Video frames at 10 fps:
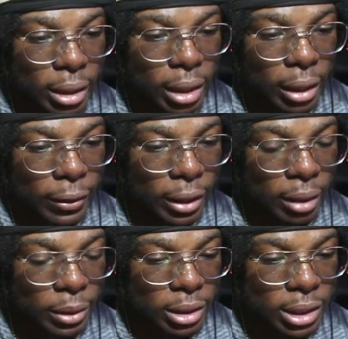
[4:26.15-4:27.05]
and then I'm
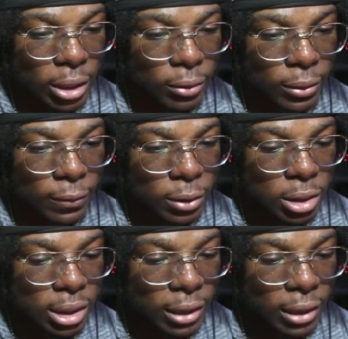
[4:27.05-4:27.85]
going to take off the Future tag